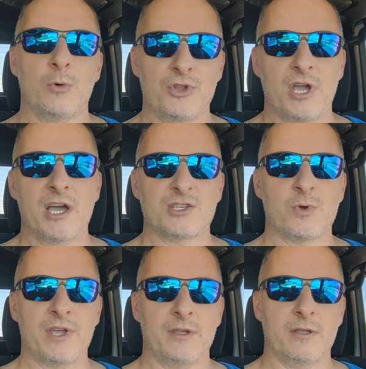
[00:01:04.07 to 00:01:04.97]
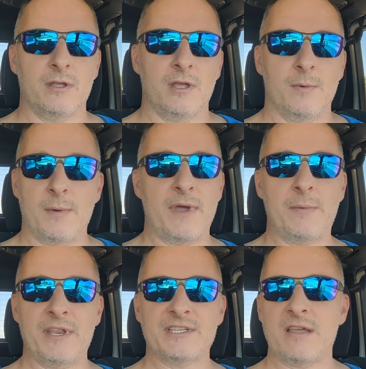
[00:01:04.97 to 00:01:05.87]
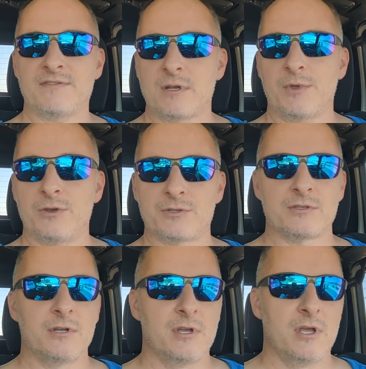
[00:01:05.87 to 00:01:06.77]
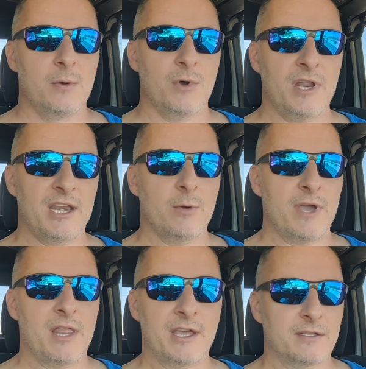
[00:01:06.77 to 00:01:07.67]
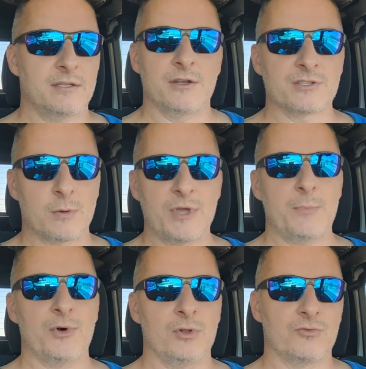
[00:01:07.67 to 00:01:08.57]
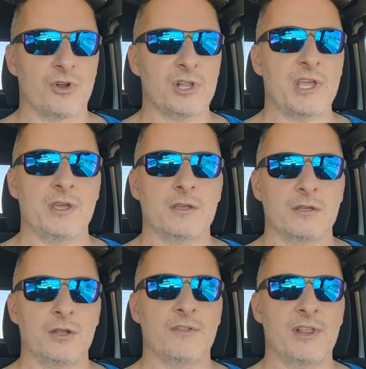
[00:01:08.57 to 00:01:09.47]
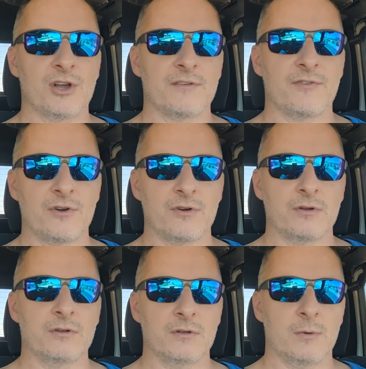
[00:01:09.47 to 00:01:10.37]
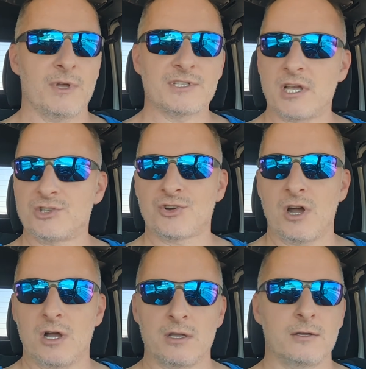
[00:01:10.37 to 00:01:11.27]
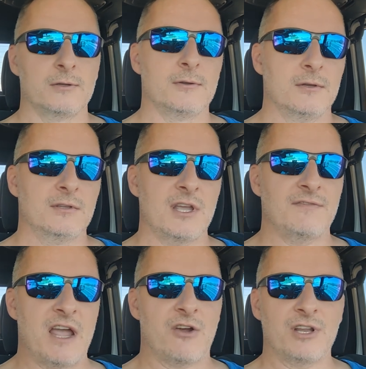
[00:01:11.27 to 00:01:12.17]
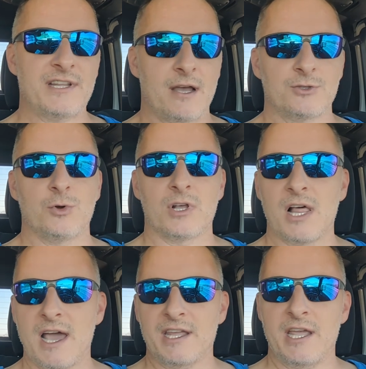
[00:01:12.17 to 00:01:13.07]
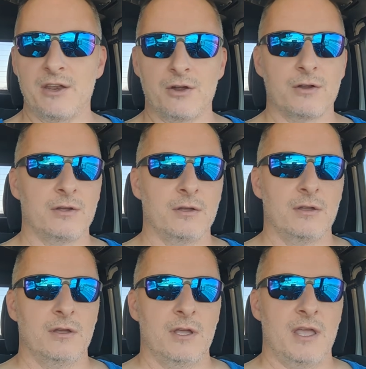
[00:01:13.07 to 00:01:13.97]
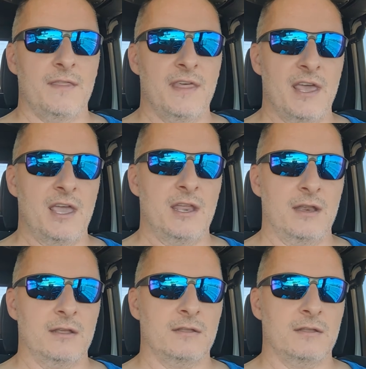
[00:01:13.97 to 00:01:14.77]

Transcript: with you guys. It may be the same for some of you. But anyway, like, some people really, they're looking for a mid-sized truck. They've narrowed it down to a Gladiator. And then